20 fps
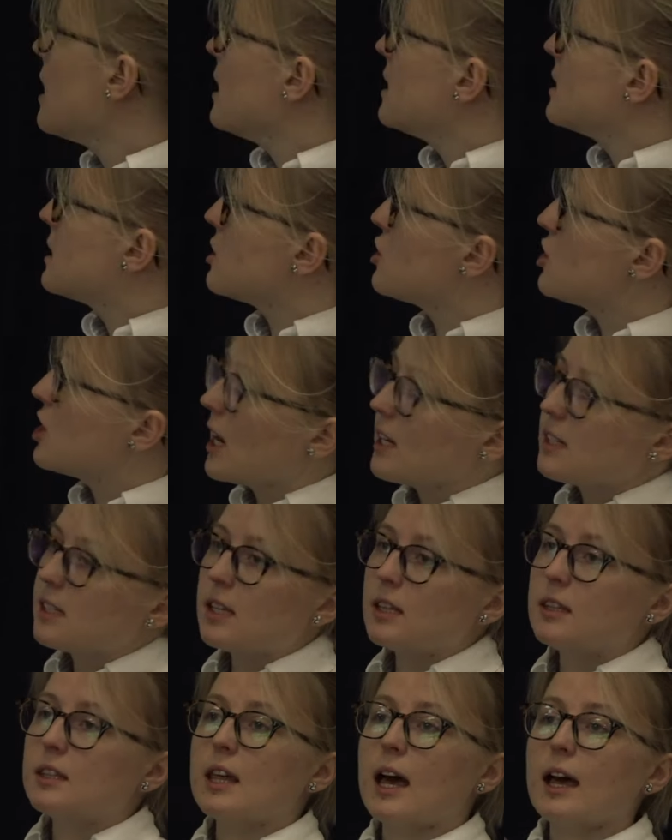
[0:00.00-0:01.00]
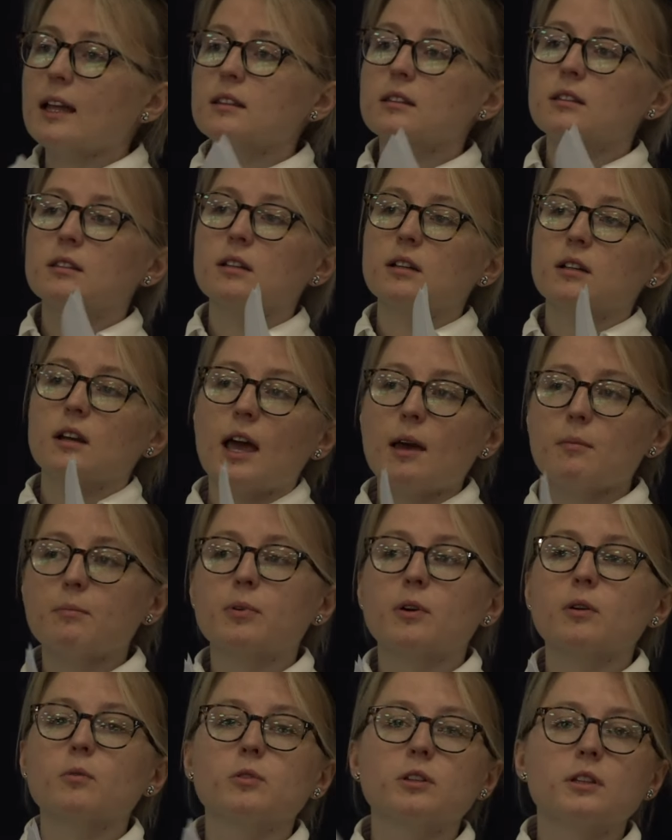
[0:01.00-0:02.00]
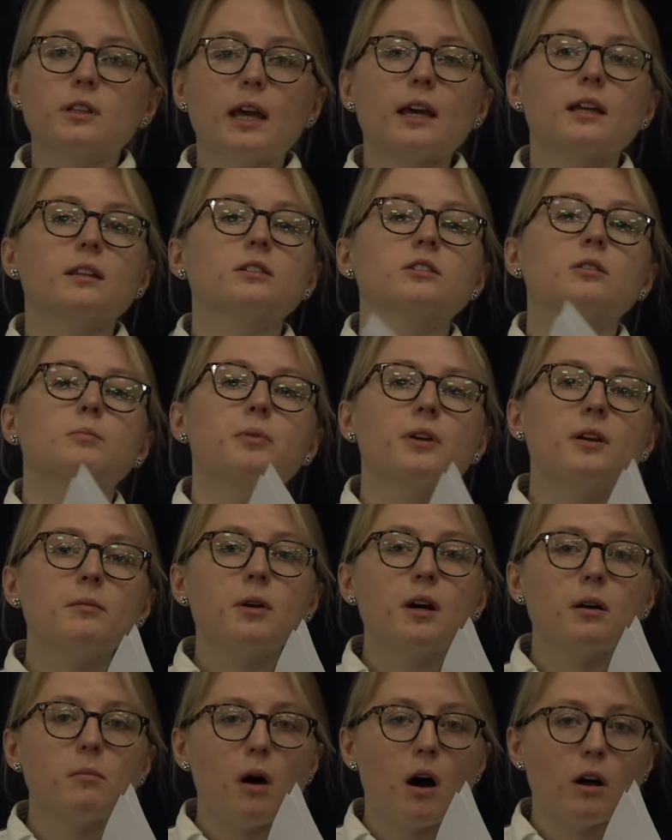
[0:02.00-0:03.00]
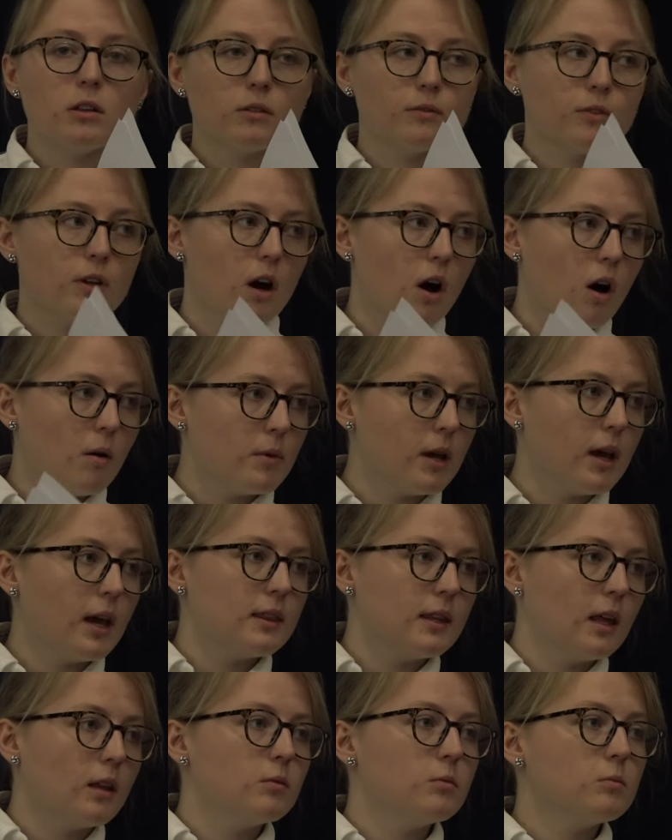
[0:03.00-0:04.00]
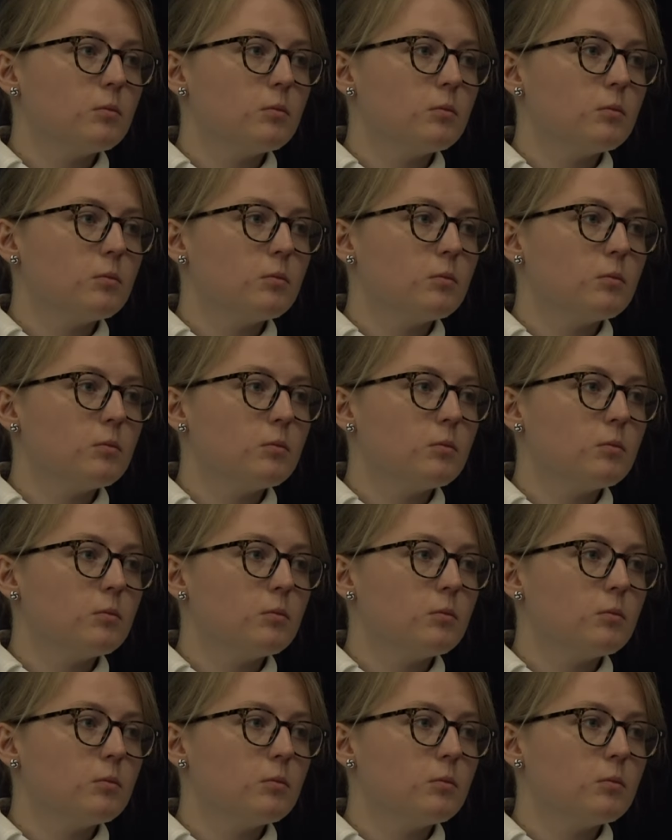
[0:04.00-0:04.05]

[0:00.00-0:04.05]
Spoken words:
suggested that the emperor would take the supreme command of the army and then